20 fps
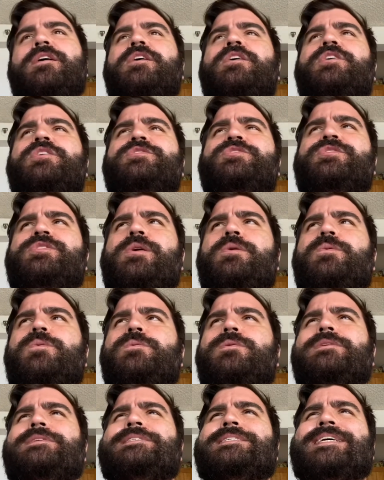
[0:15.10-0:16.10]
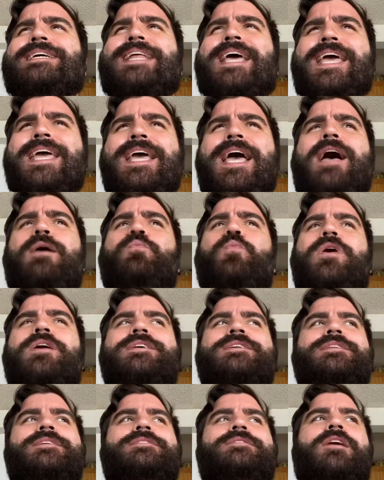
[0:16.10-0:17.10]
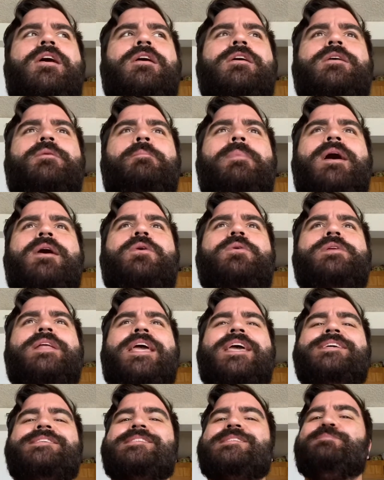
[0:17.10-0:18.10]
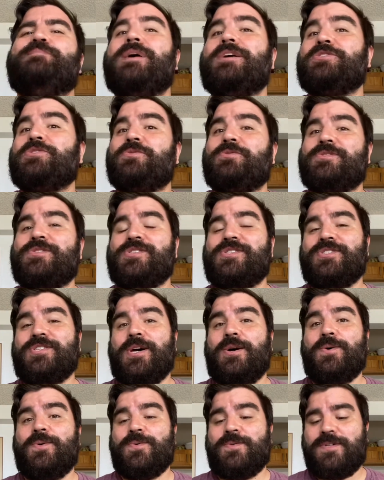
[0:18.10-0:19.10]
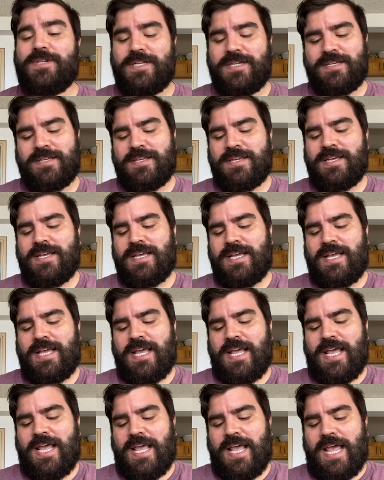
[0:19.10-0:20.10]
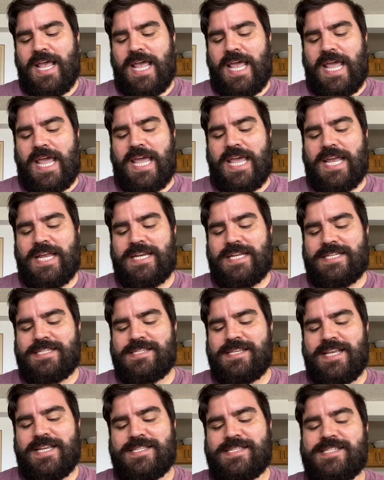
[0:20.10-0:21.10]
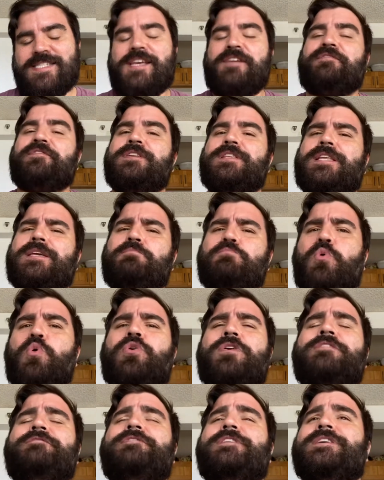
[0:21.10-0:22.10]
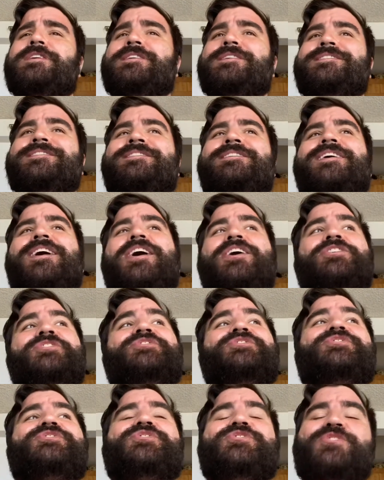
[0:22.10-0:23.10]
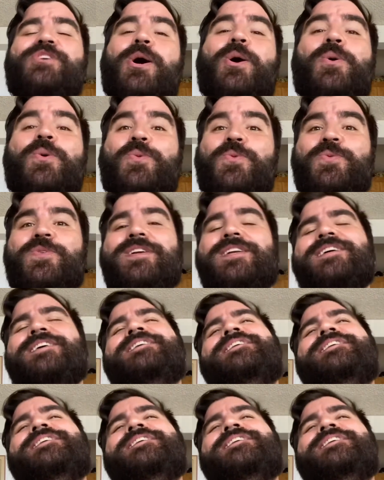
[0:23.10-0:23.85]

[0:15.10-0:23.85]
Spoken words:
So today I wanted to talk about a special stone, and it's definitely more of a stone